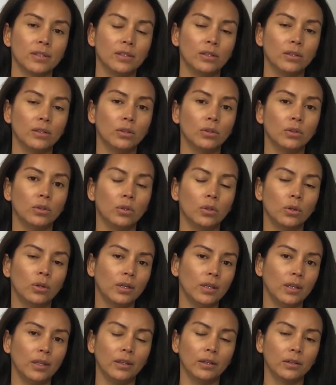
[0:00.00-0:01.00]
in
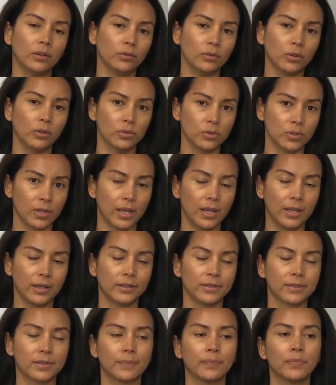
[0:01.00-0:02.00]
either of those
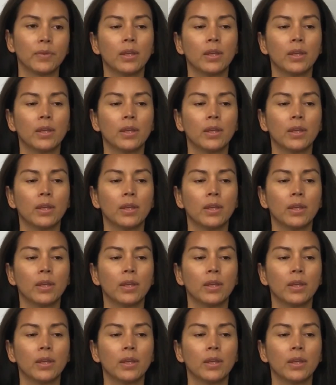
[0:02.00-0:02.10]
layers.